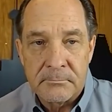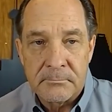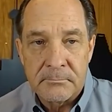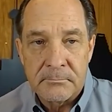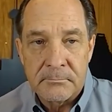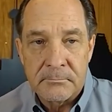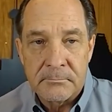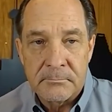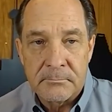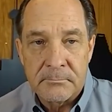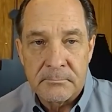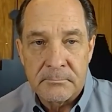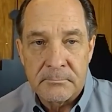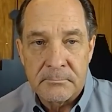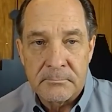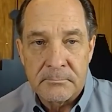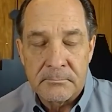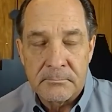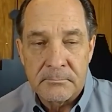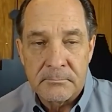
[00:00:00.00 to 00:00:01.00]

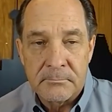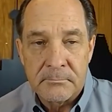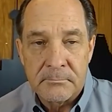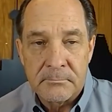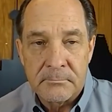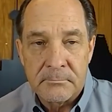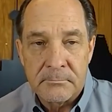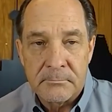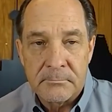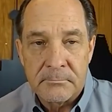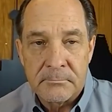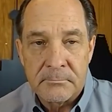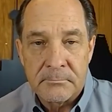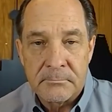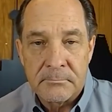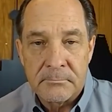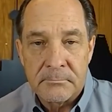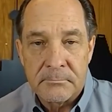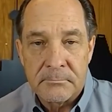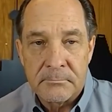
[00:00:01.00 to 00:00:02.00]

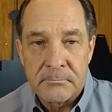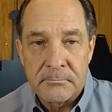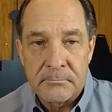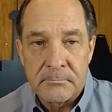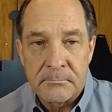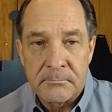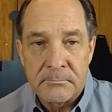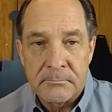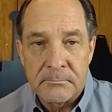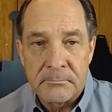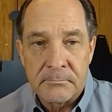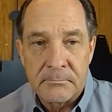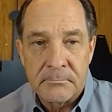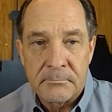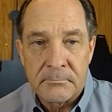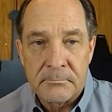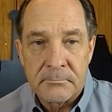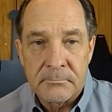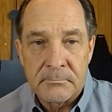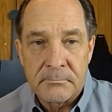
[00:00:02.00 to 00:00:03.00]

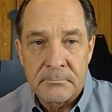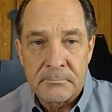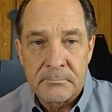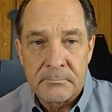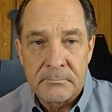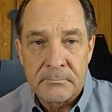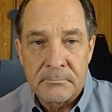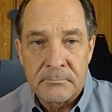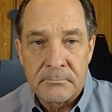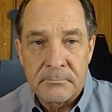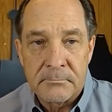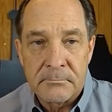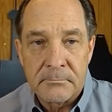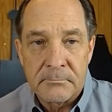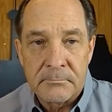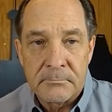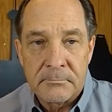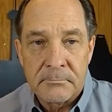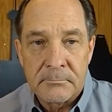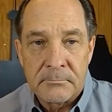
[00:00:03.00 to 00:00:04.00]

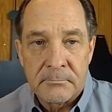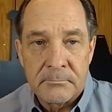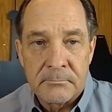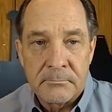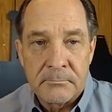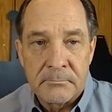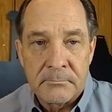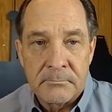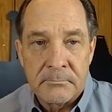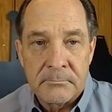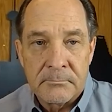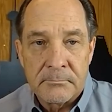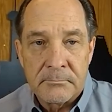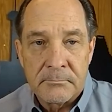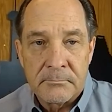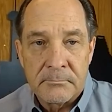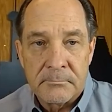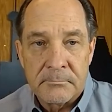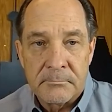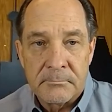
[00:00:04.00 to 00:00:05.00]

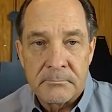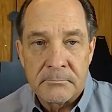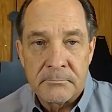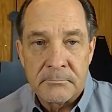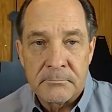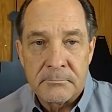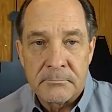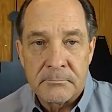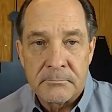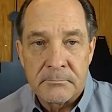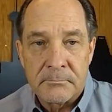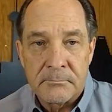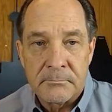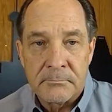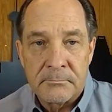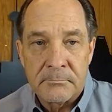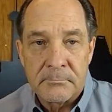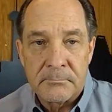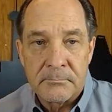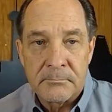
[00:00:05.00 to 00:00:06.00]

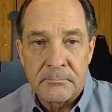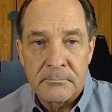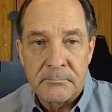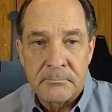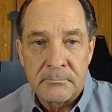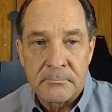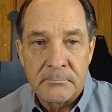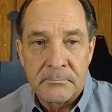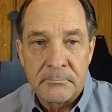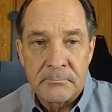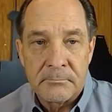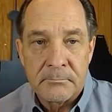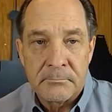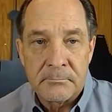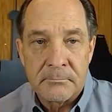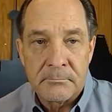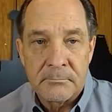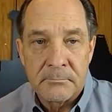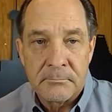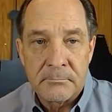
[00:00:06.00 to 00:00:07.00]

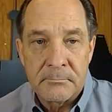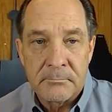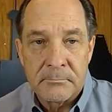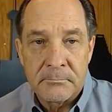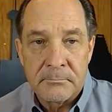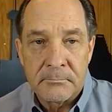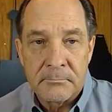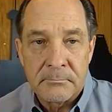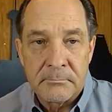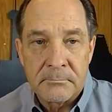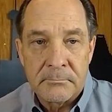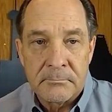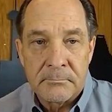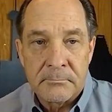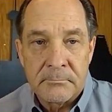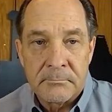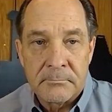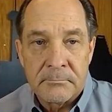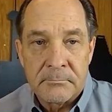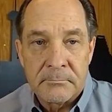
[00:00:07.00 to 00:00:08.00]
The person shown says nothing.